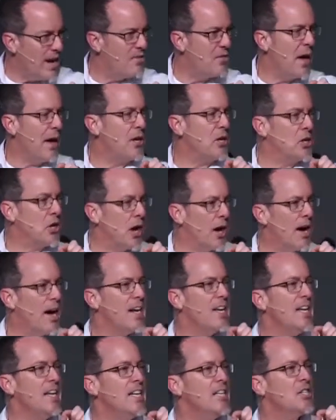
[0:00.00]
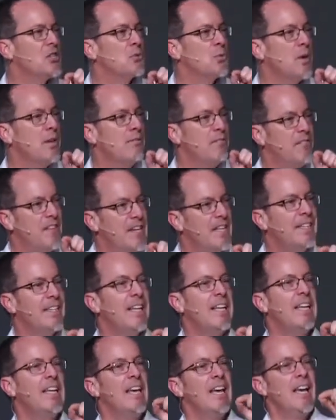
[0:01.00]
that God is
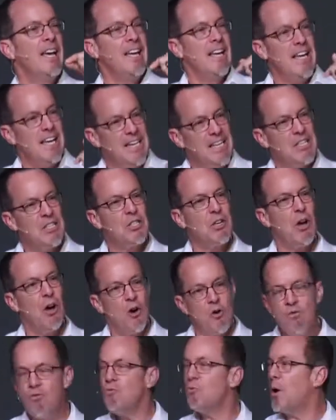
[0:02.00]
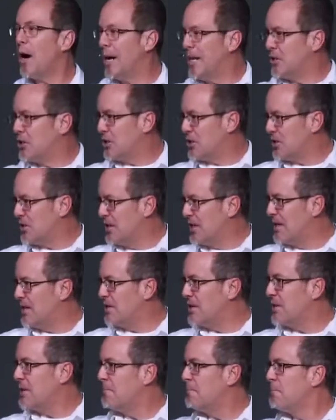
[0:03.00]
revealing his own
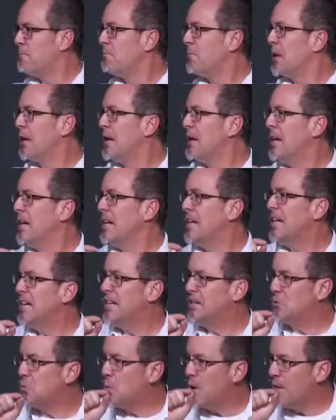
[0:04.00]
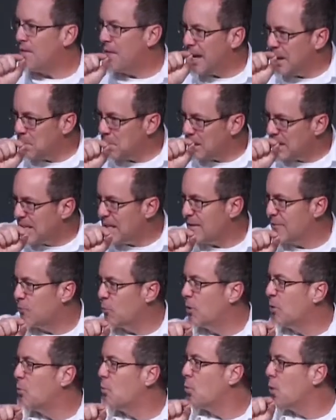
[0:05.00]
righteousness is when they believe,
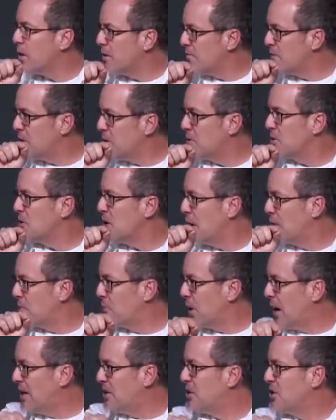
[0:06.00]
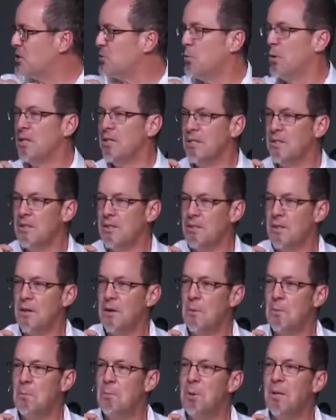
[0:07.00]
when one of those unrighteous ones
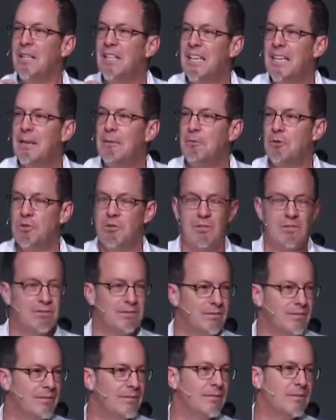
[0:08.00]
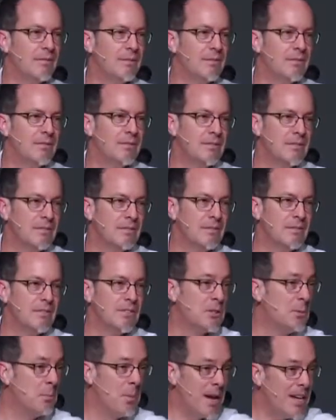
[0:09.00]
believes.
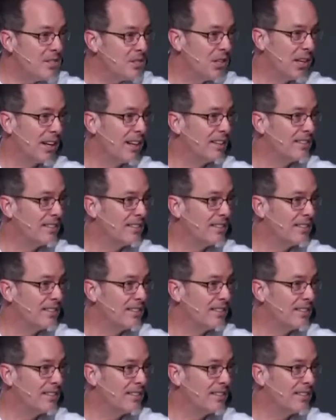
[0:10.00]
It's amazing.